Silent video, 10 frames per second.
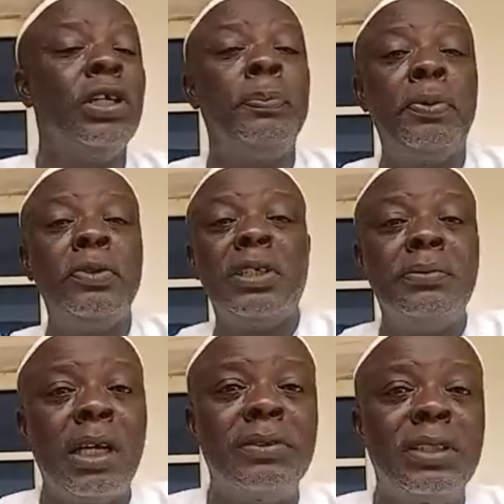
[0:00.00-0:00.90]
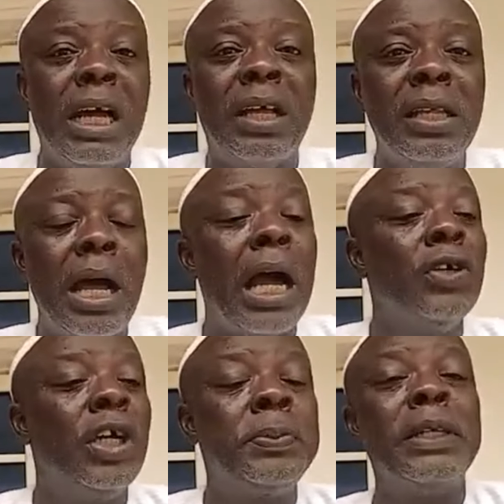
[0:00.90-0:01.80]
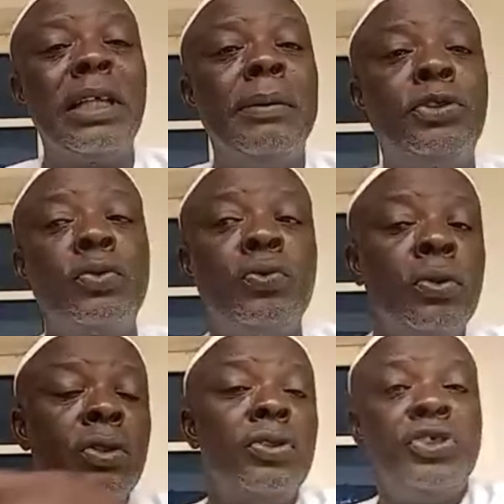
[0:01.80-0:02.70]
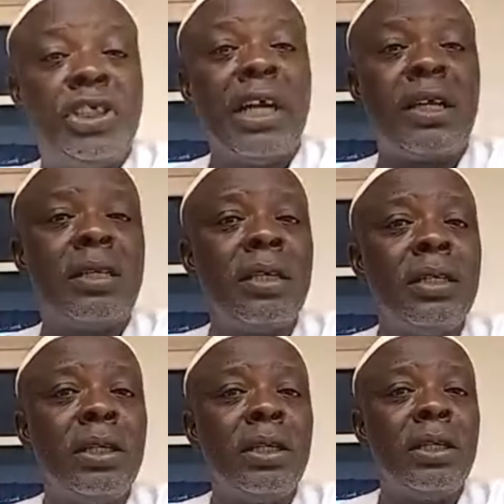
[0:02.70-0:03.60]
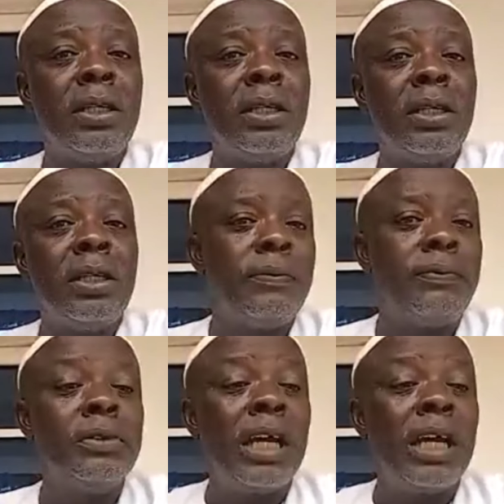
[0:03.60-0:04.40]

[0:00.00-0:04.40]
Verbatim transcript: Or they push themselves there, and you expect them to check others.